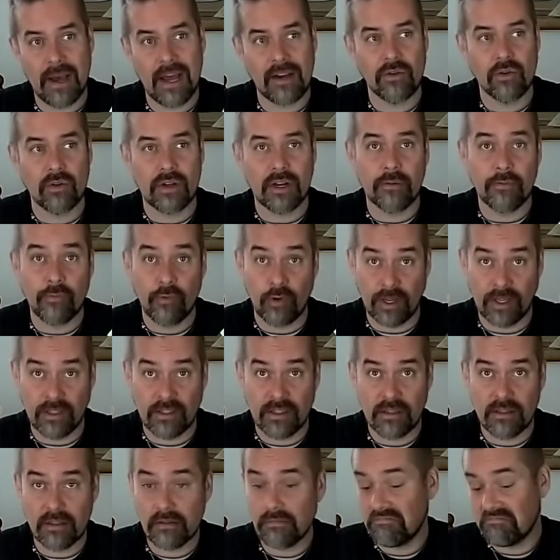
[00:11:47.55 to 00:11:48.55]
But you can
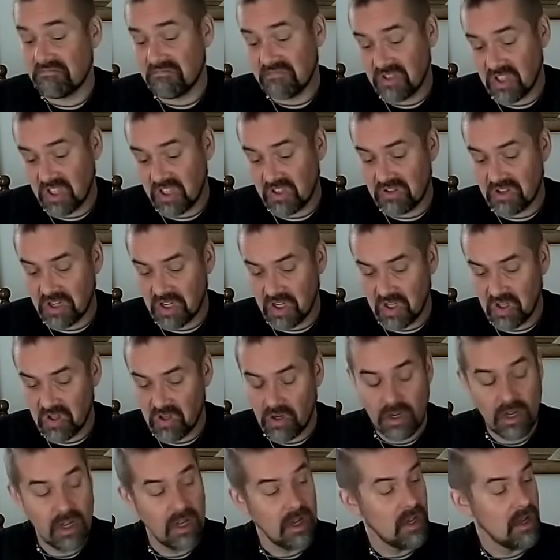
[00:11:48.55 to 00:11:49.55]
freeze it, so it's
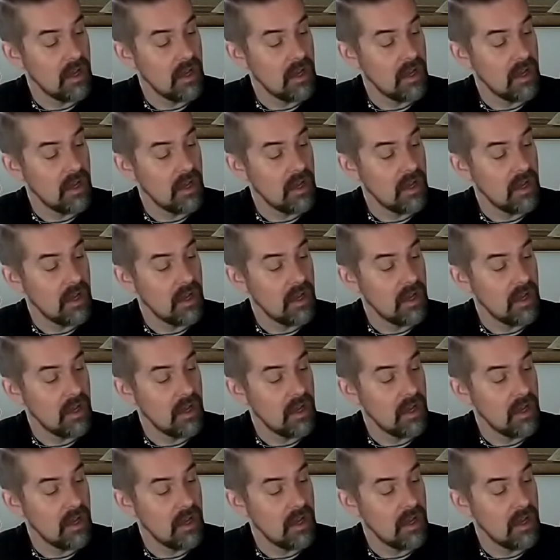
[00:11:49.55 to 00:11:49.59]
good.